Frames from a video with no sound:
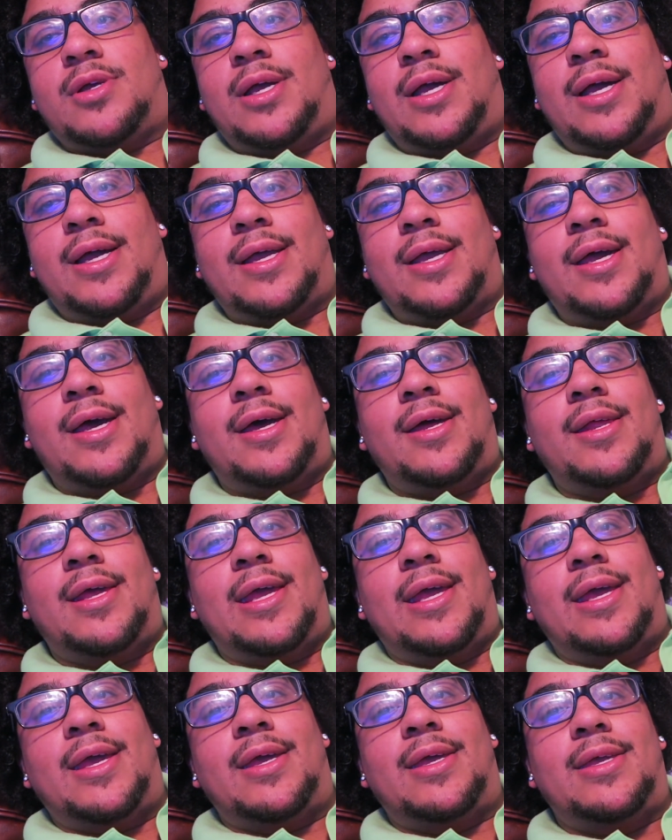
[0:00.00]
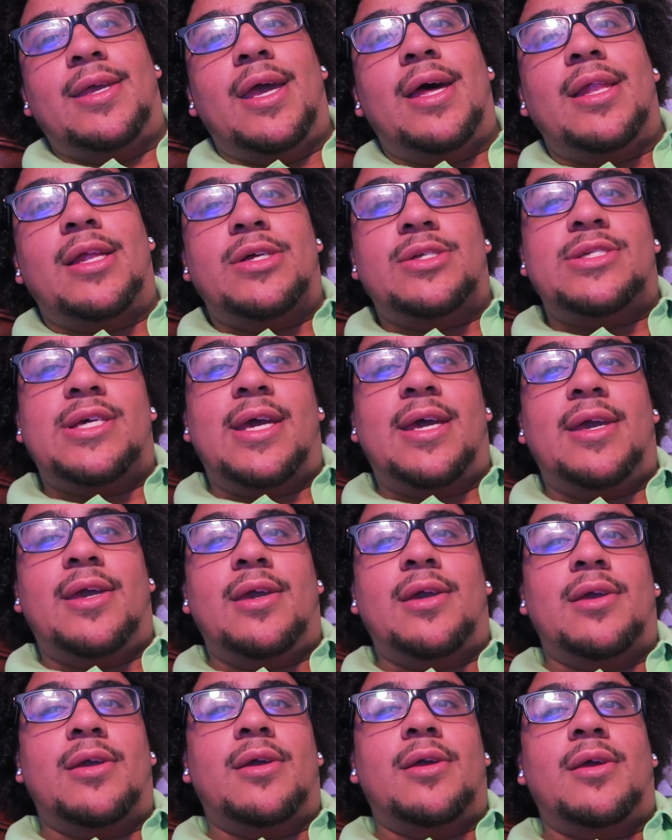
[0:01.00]
I got a yellow
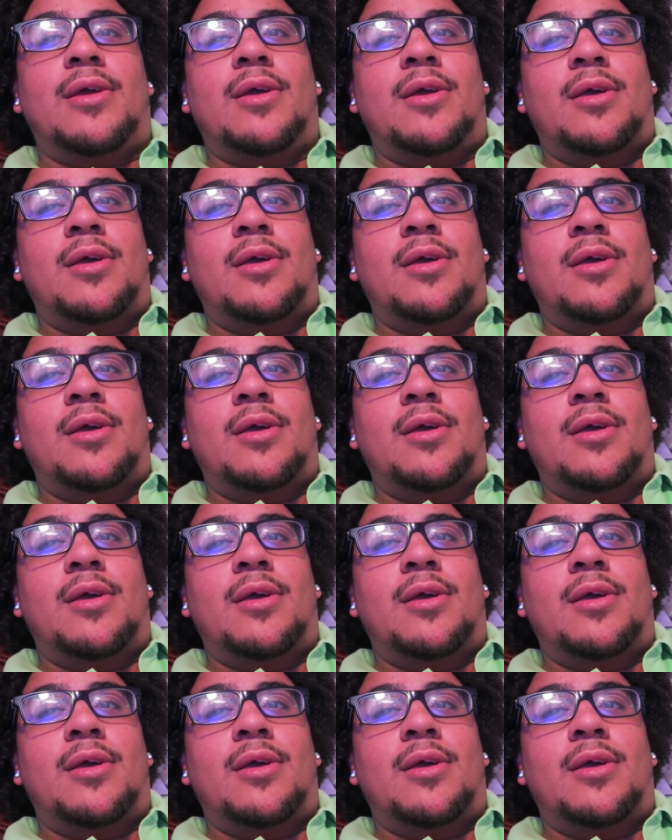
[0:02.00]
tang